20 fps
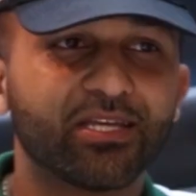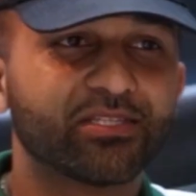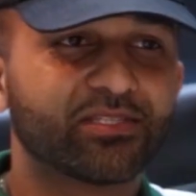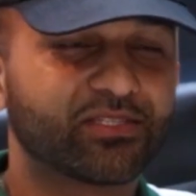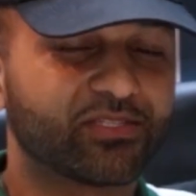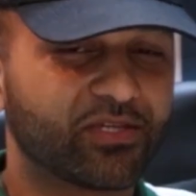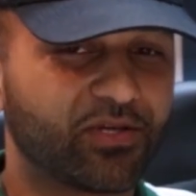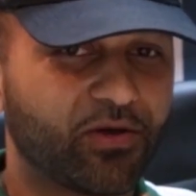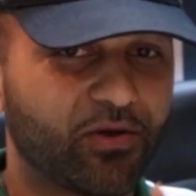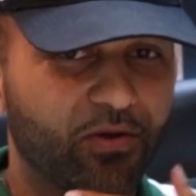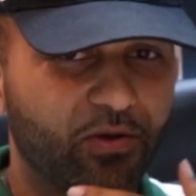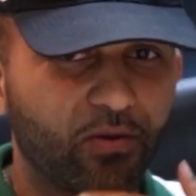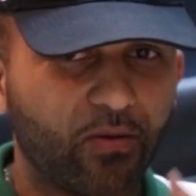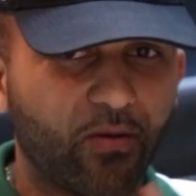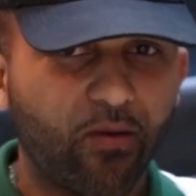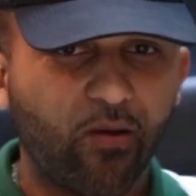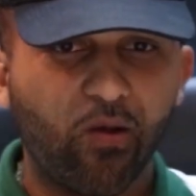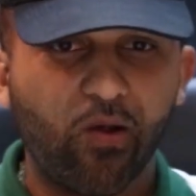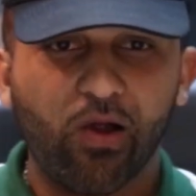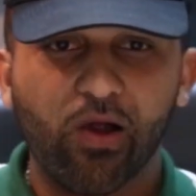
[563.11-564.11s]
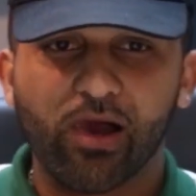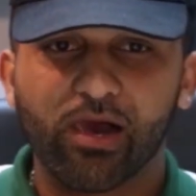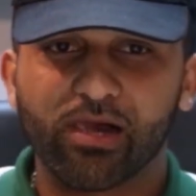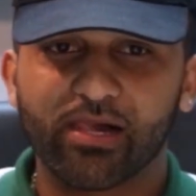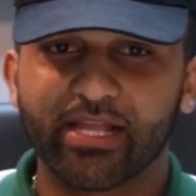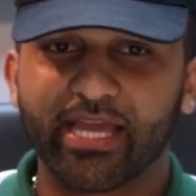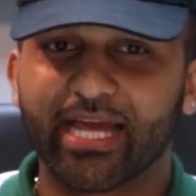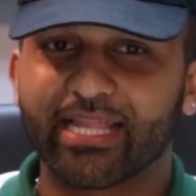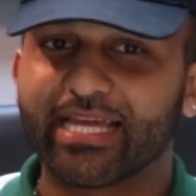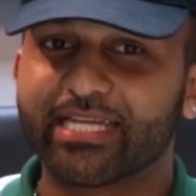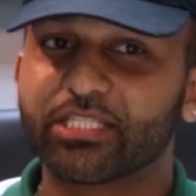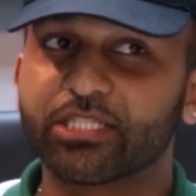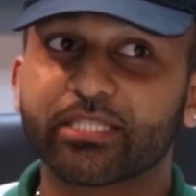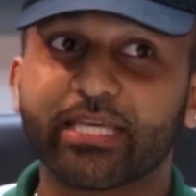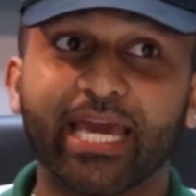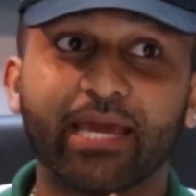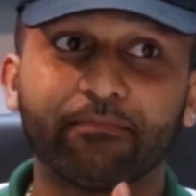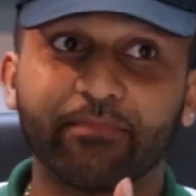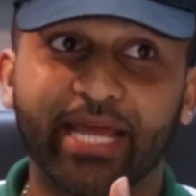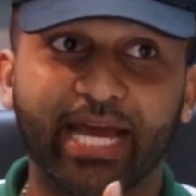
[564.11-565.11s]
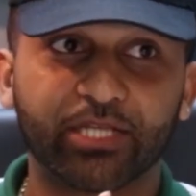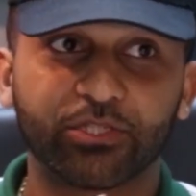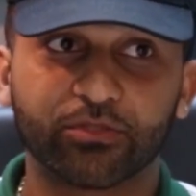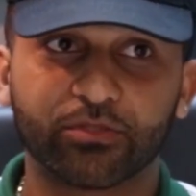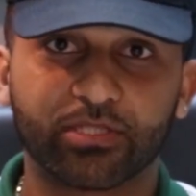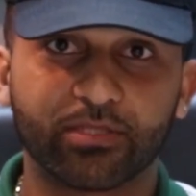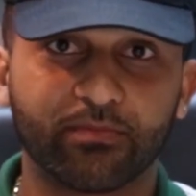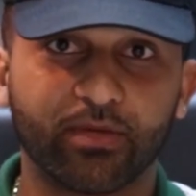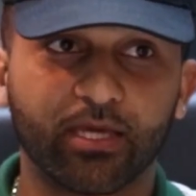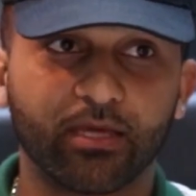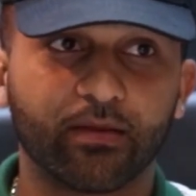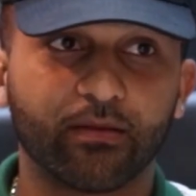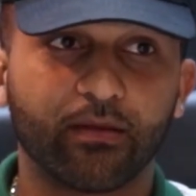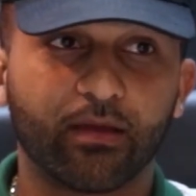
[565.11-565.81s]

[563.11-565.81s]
So yeah, that just came natural to me.